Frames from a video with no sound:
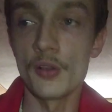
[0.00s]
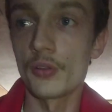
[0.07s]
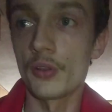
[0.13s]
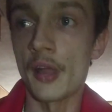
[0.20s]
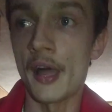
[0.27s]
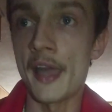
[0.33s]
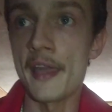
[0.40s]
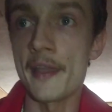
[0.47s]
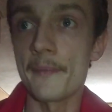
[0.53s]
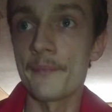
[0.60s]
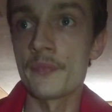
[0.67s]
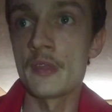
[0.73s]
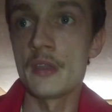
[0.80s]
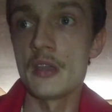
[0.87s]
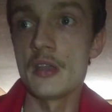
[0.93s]
Like,
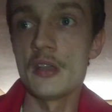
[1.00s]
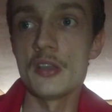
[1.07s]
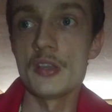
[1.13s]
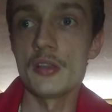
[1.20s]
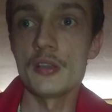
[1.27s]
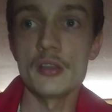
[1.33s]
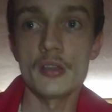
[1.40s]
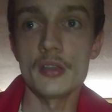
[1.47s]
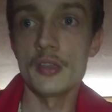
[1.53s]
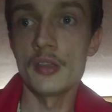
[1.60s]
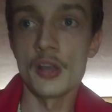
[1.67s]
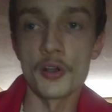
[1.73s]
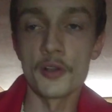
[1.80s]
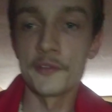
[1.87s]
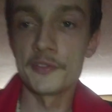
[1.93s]

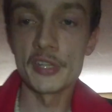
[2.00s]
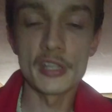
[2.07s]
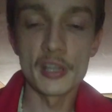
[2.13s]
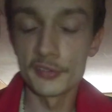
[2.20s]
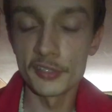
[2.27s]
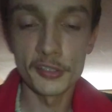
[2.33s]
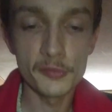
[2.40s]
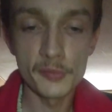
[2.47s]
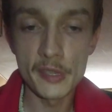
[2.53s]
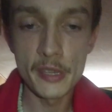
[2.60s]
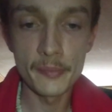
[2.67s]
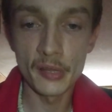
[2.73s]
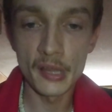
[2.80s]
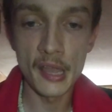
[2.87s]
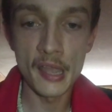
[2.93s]
if she comes up to me
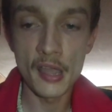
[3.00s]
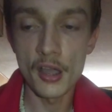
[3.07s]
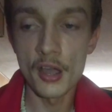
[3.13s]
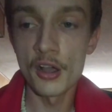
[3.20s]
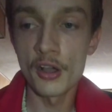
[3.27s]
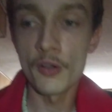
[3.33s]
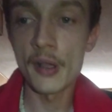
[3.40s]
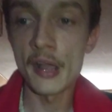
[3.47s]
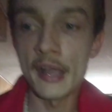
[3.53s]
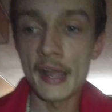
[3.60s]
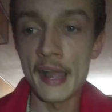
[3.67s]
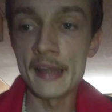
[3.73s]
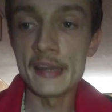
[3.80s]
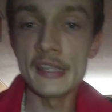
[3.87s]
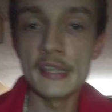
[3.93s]
and be like, oh,
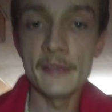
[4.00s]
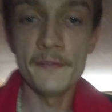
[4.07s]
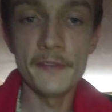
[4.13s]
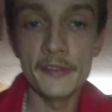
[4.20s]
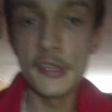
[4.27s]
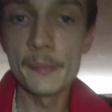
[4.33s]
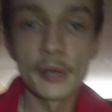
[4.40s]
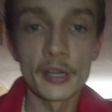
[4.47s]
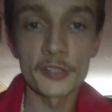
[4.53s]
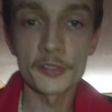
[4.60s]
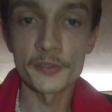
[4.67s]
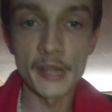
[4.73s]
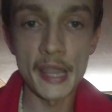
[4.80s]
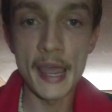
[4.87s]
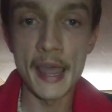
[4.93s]
I need $50
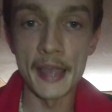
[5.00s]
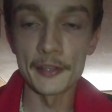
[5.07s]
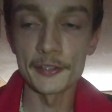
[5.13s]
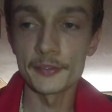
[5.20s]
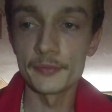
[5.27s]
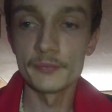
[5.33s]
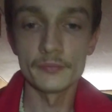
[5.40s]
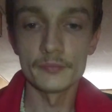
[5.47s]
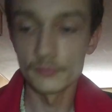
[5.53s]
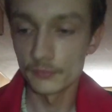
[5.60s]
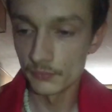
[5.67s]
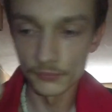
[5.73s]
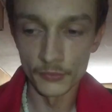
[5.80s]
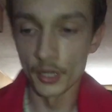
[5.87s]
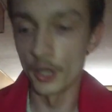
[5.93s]
for gas.
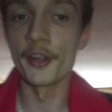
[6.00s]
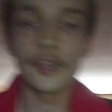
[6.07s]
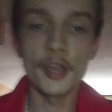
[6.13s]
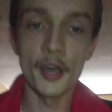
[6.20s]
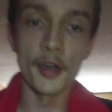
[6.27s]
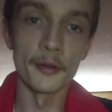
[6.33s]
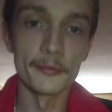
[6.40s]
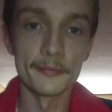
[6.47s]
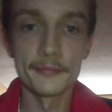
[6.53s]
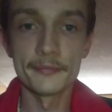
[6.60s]
Here you go.